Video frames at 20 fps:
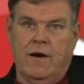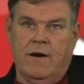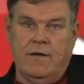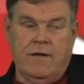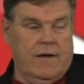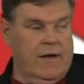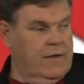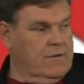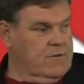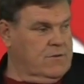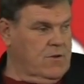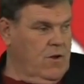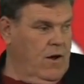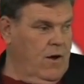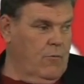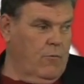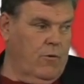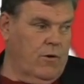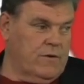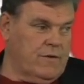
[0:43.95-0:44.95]
You got
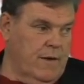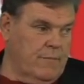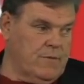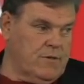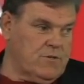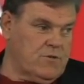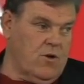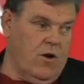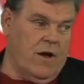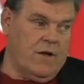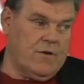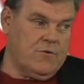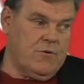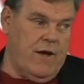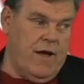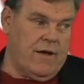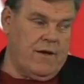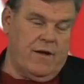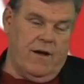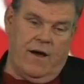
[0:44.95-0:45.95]
Star Wars. Right. I'm a Star
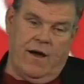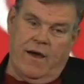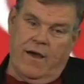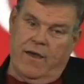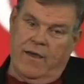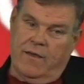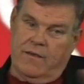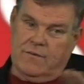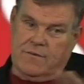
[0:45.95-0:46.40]
Trek guy.